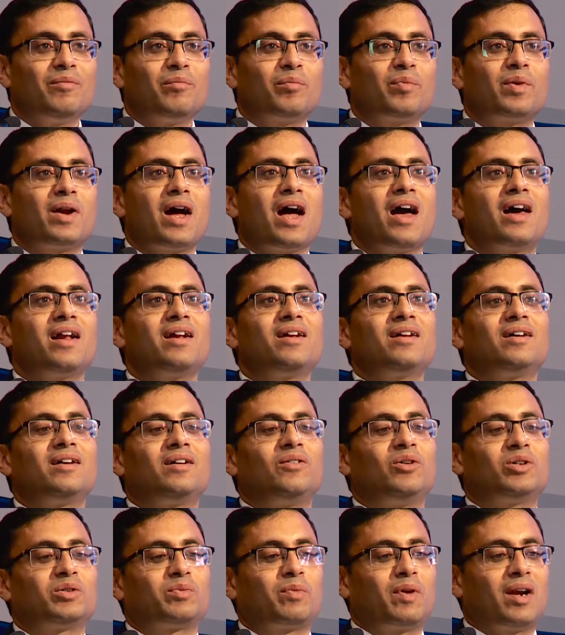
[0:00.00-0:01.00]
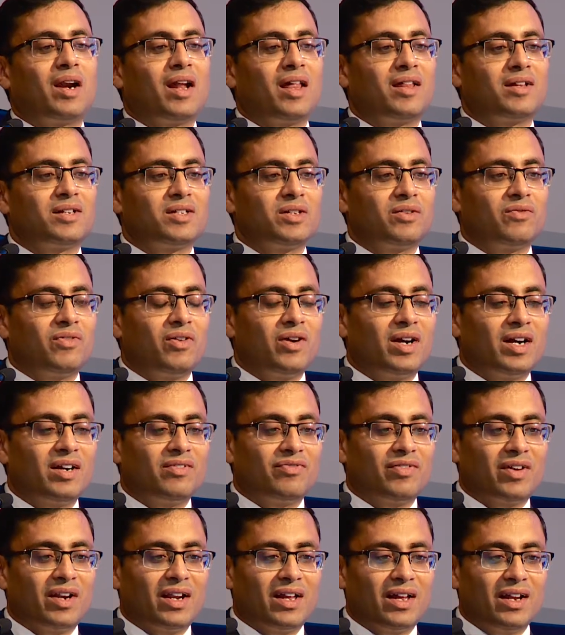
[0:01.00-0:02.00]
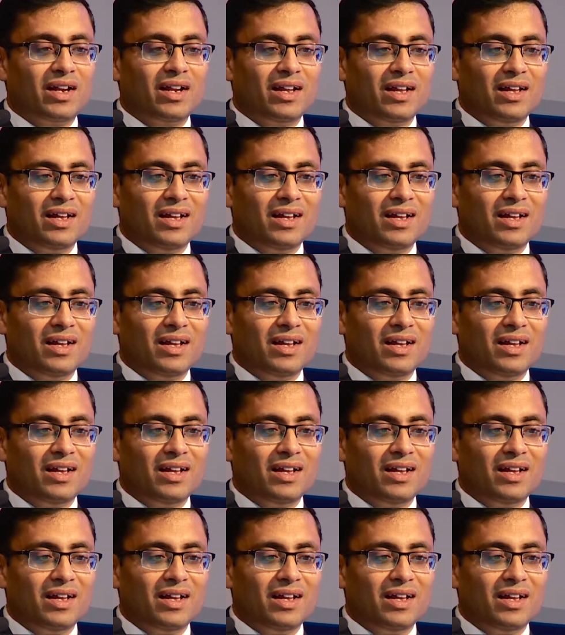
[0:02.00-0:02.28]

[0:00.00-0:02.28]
prior hospitalization for heart failure,